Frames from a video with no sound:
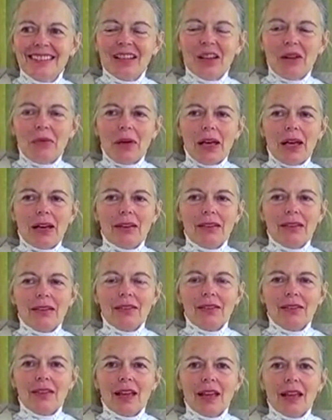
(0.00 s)
no matter
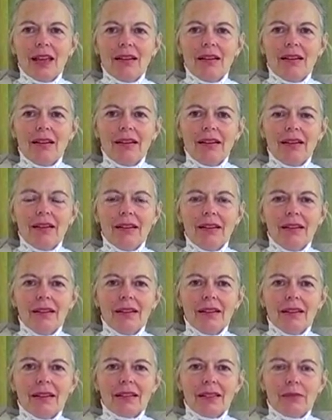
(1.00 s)
who they are.
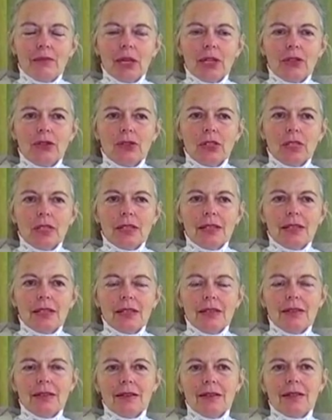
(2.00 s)
And it's much
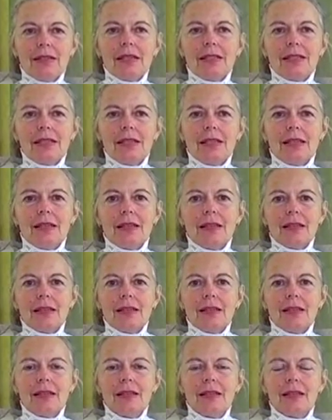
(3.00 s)
easier to see
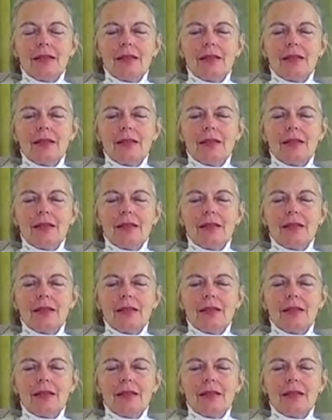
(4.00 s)
that